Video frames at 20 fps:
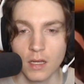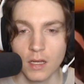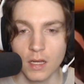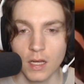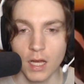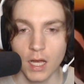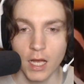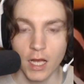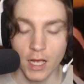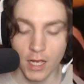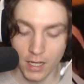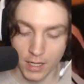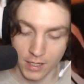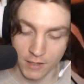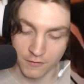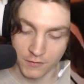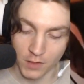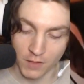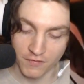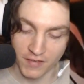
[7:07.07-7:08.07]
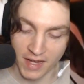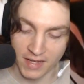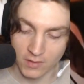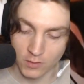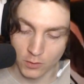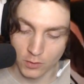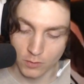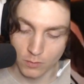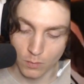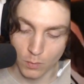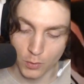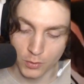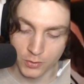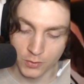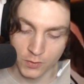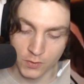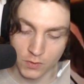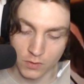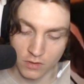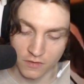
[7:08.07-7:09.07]
If you have 8 or more
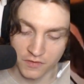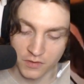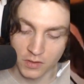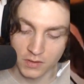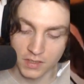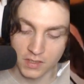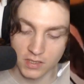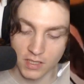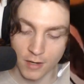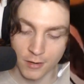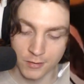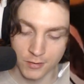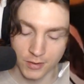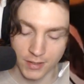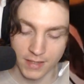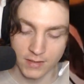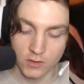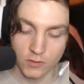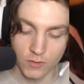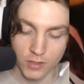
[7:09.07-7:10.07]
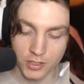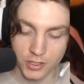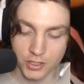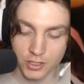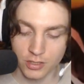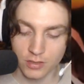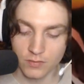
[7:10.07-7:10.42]
Dons on the field, this character gains rush.